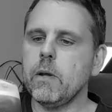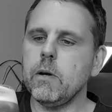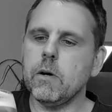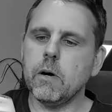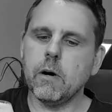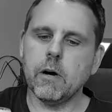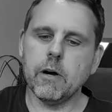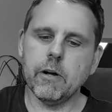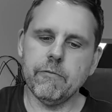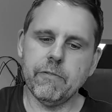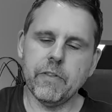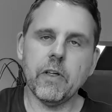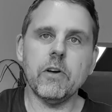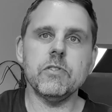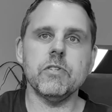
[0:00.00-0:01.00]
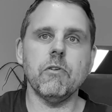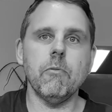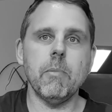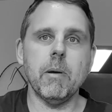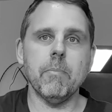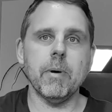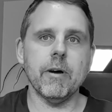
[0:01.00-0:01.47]
Oh, and for those that
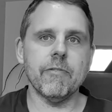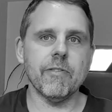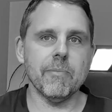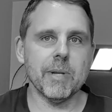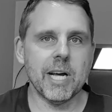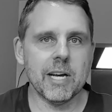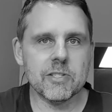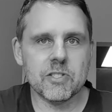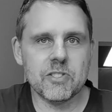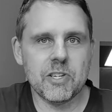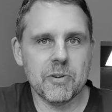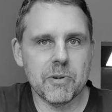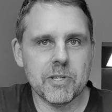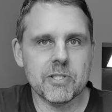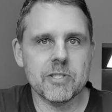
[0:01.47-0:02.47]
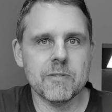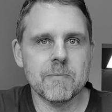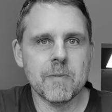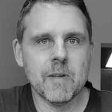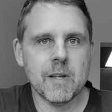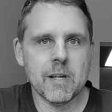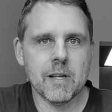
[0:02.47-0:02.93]
remember from last series,
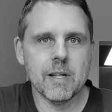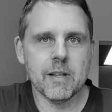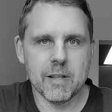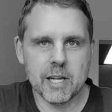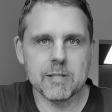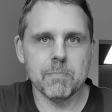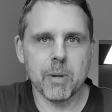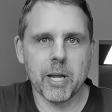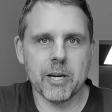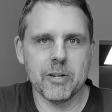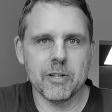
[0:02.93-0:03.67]
that's bloody